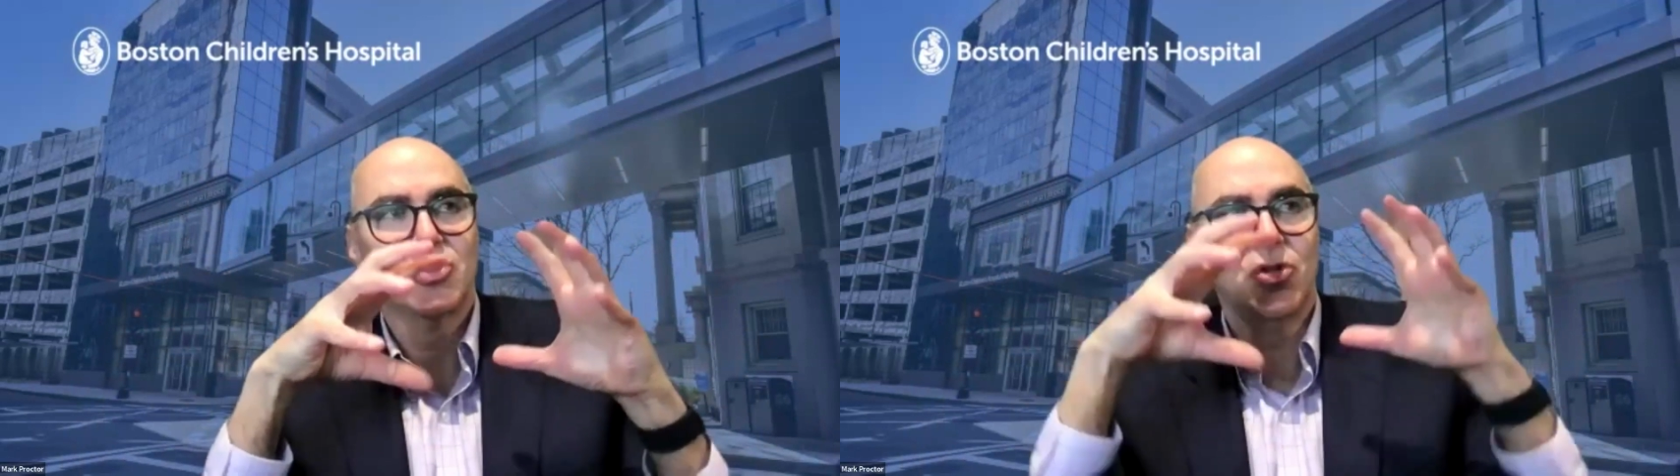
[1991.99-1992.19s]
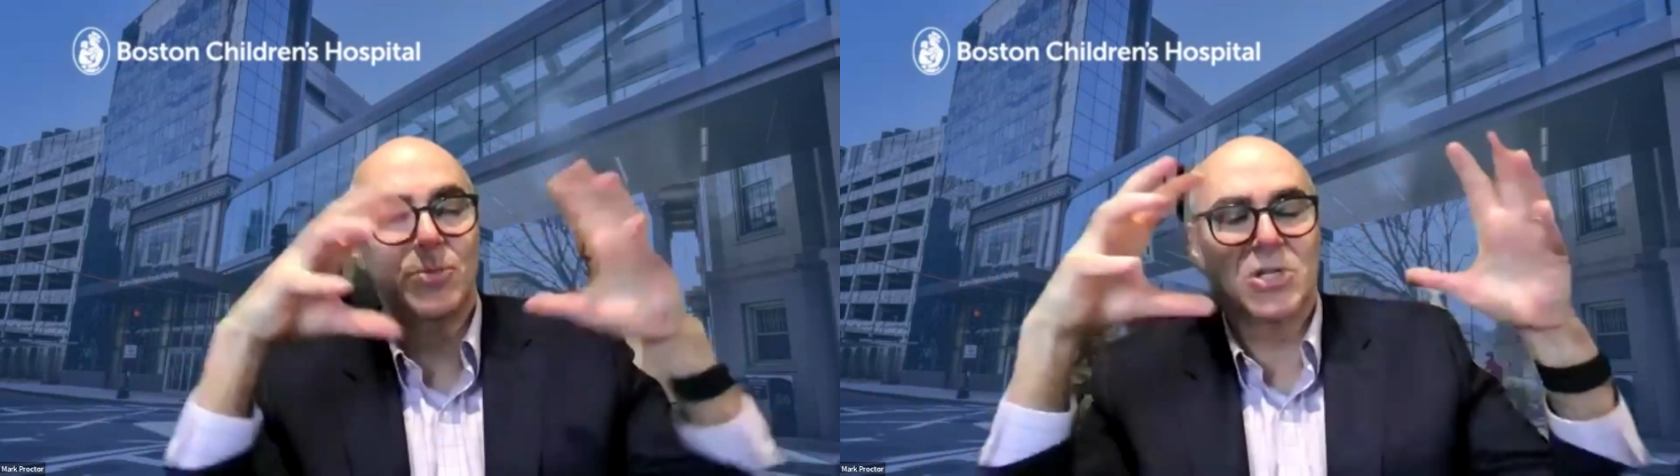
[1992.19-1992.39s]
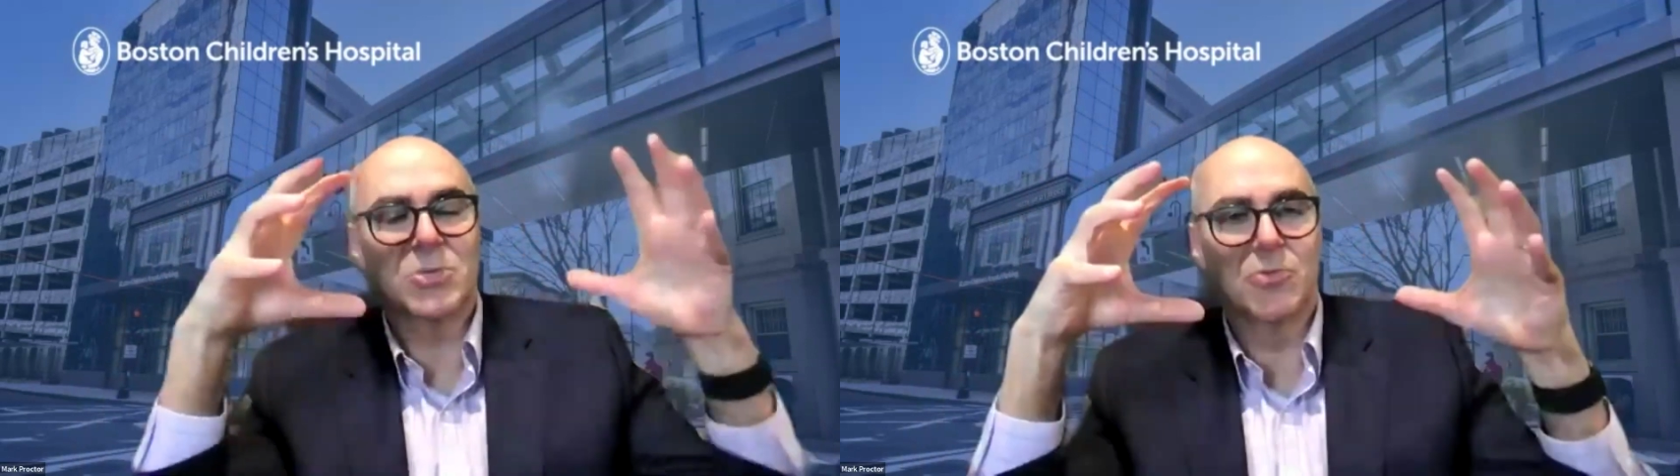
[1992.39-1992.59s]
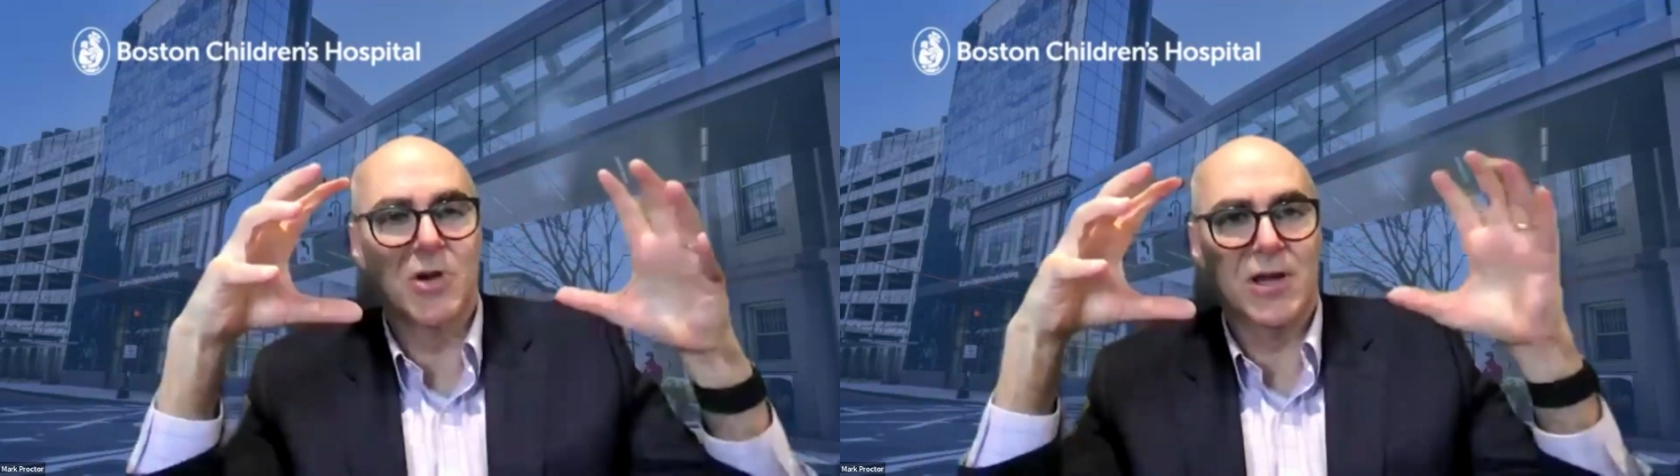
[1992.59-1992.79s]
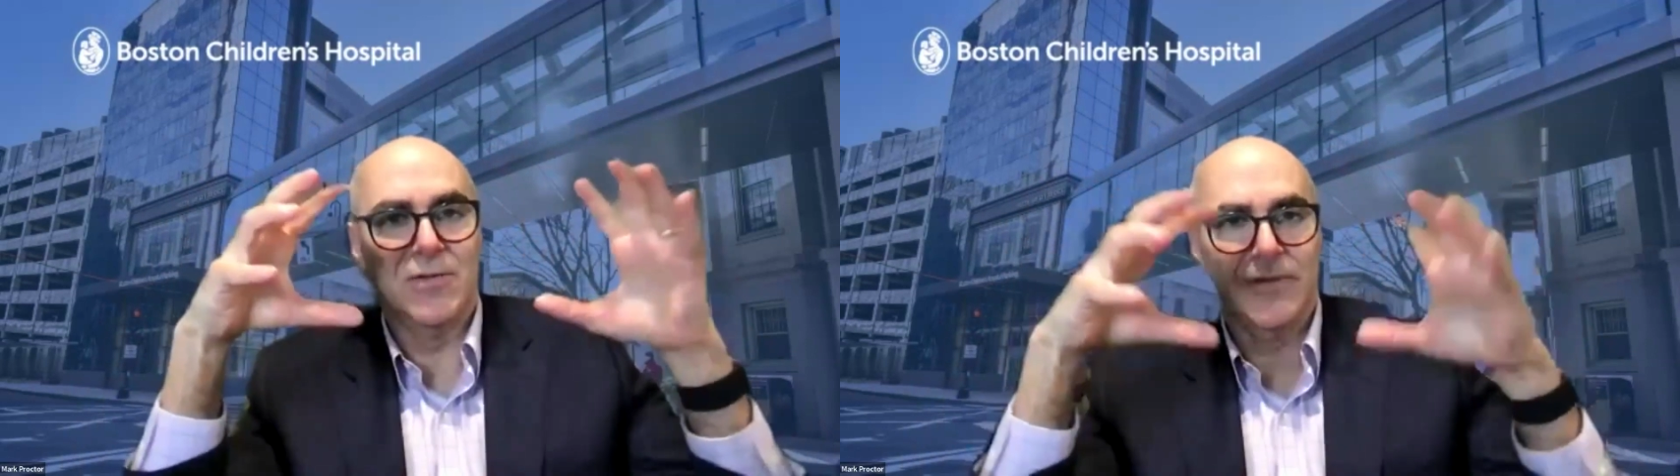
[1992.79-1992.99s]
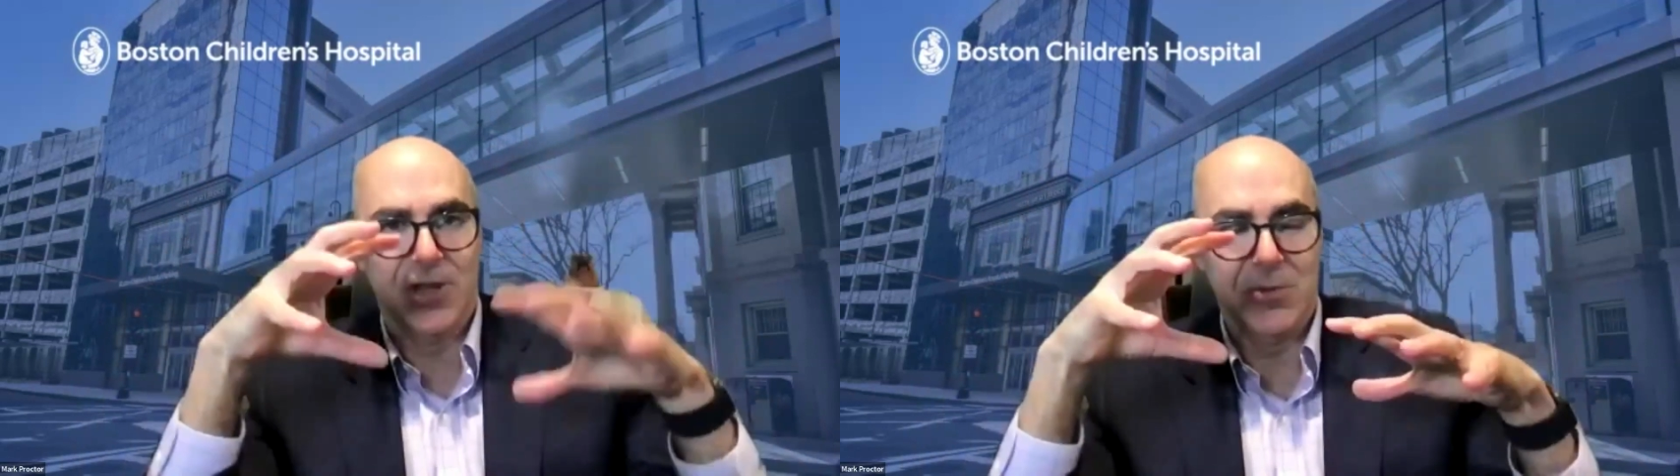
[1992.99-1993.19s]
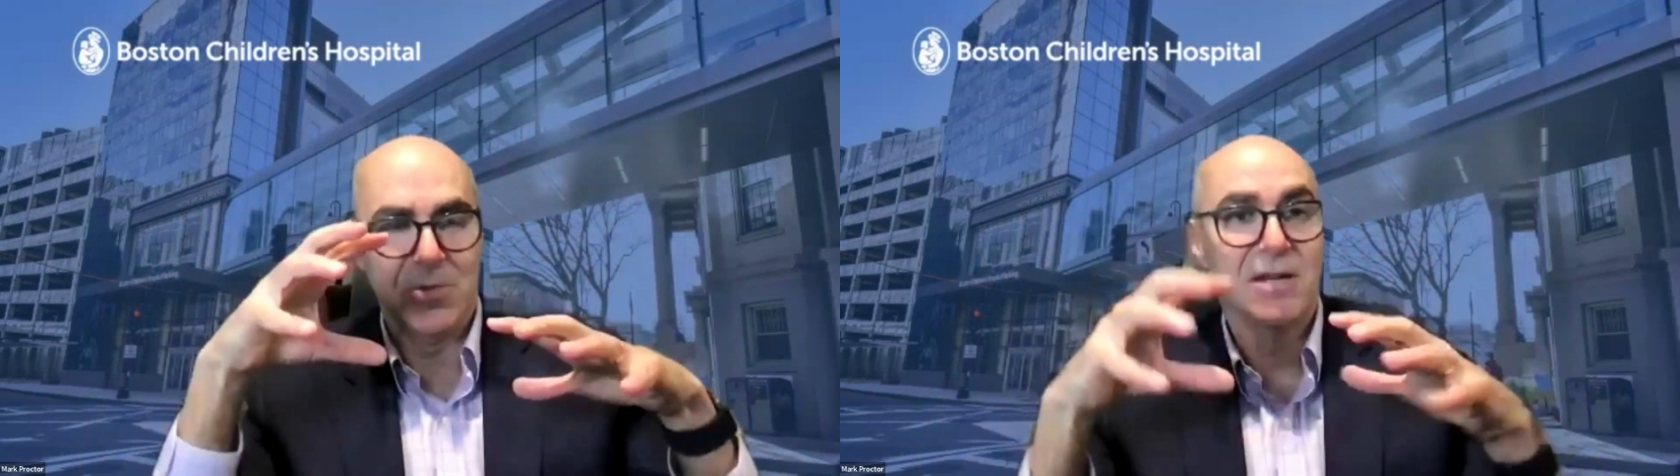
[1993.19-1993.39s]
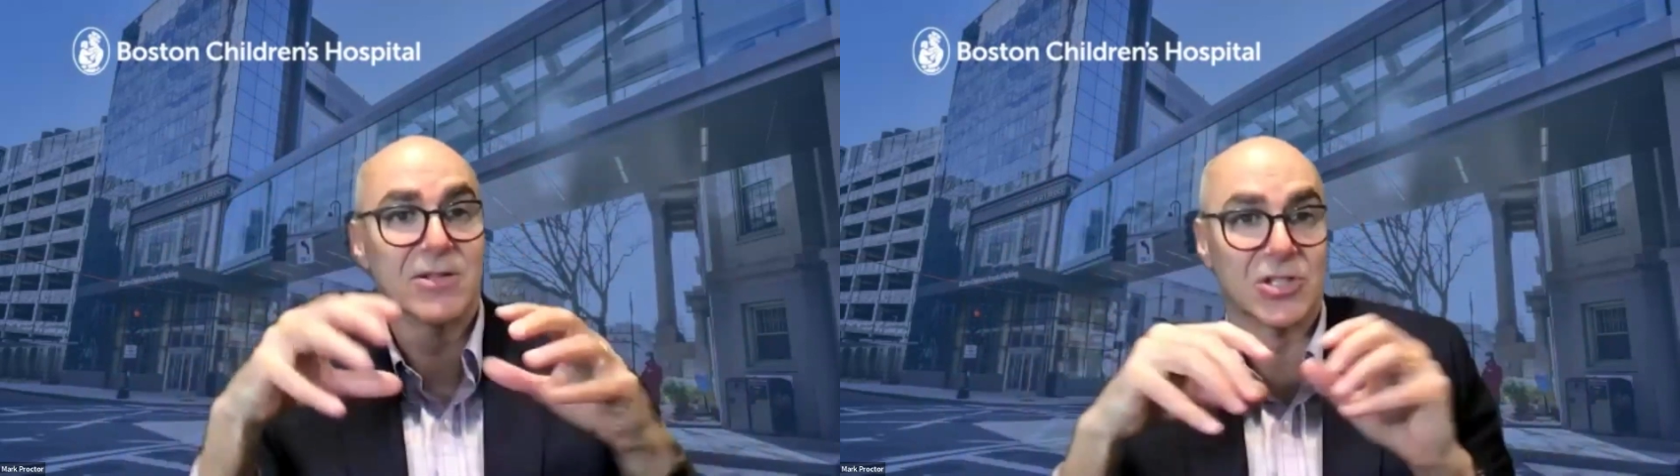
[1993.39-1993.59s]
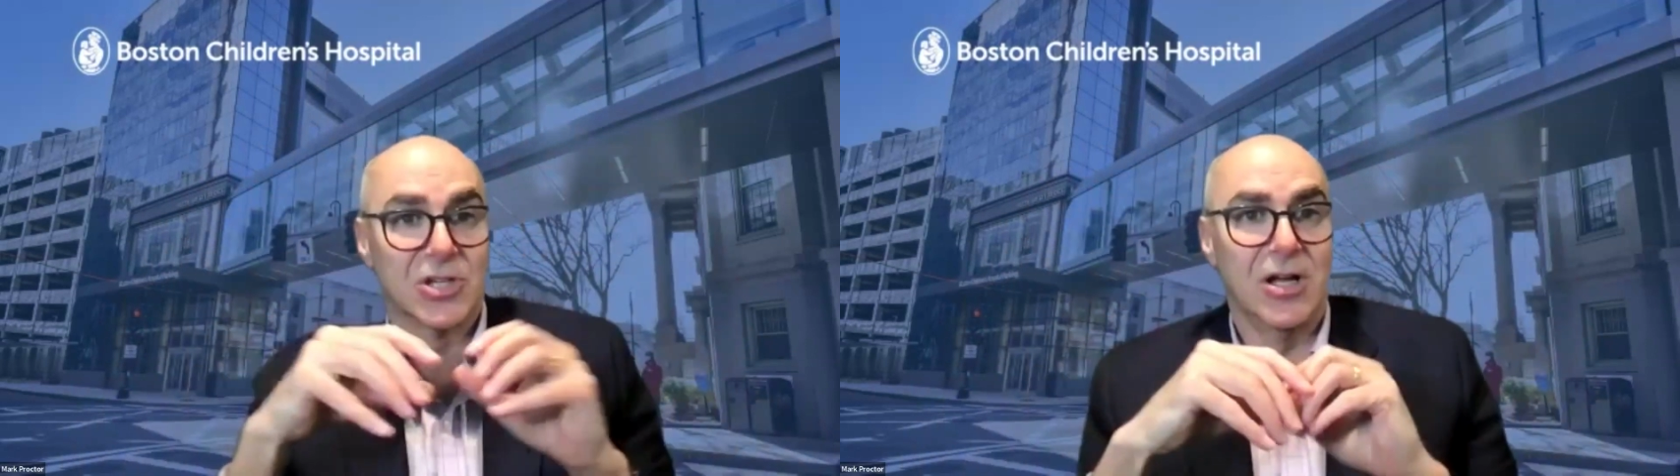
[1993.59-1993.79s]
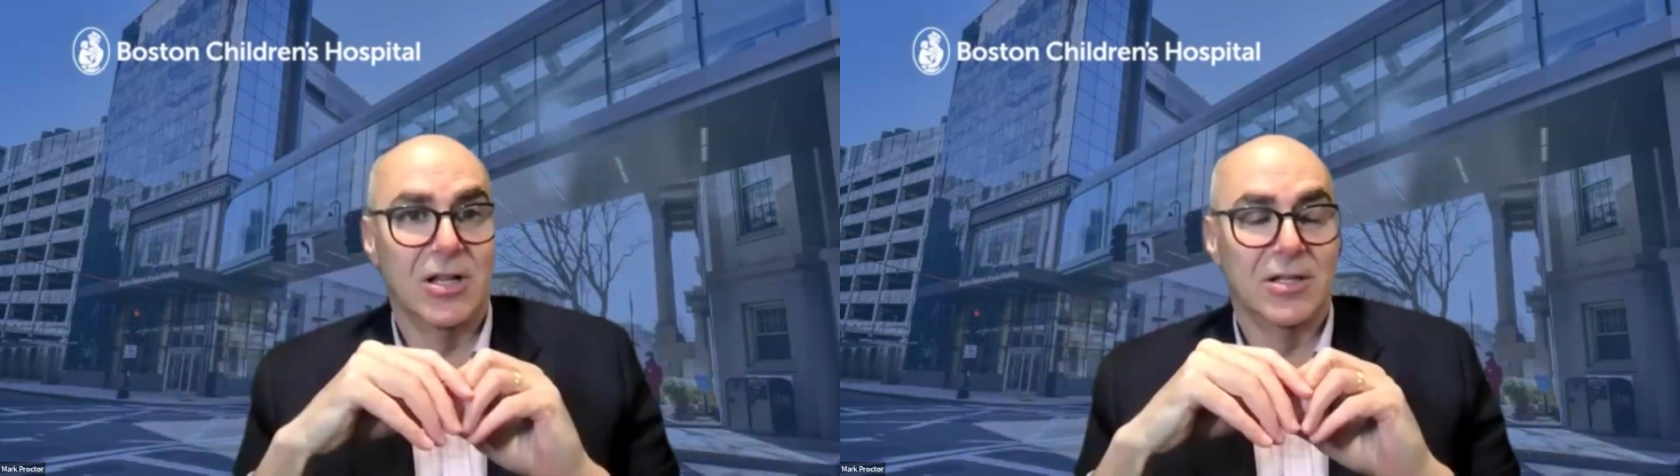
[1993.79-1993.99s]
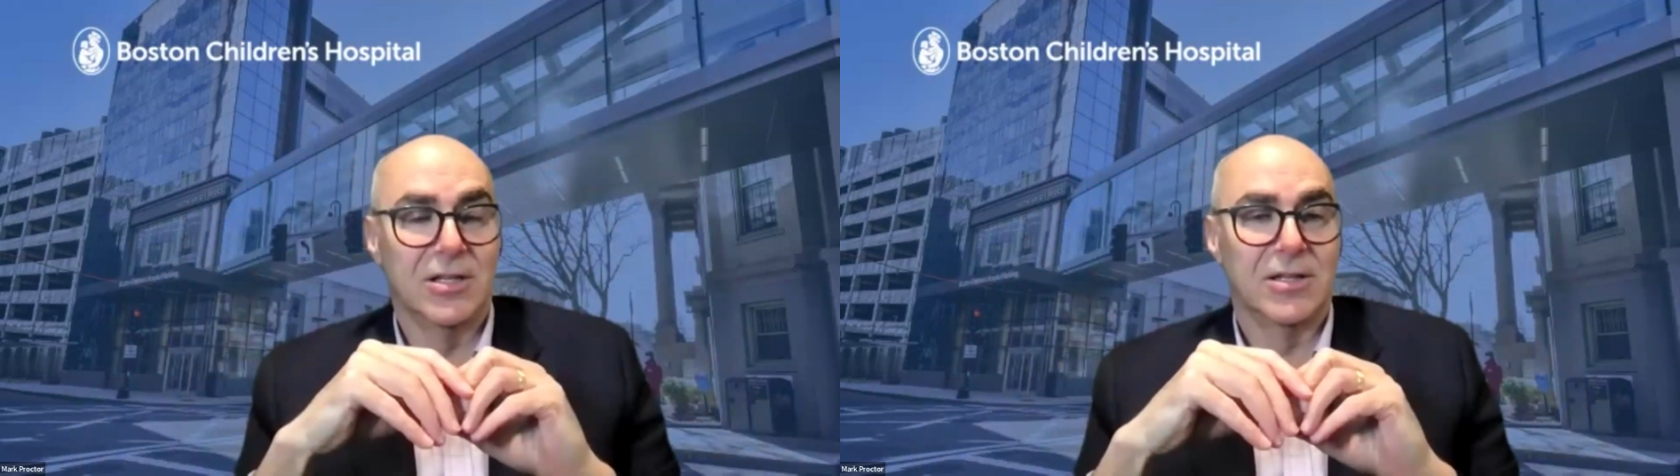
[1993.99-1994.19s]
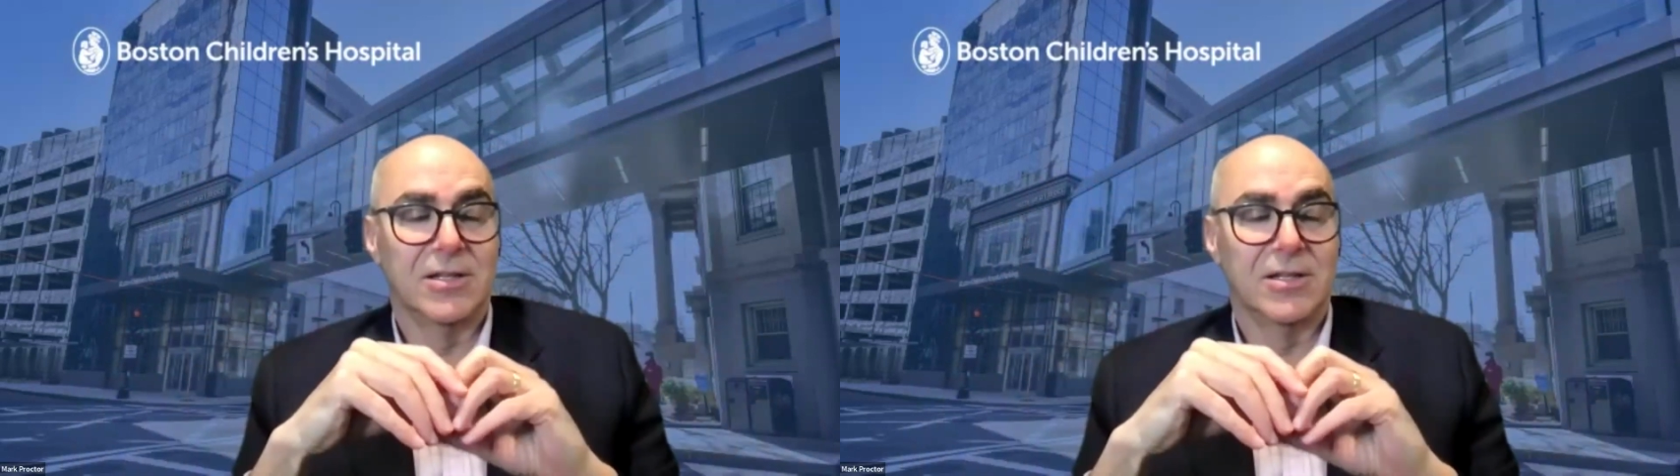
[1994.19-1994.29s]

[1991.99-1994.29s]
too much brain for the amount of skull.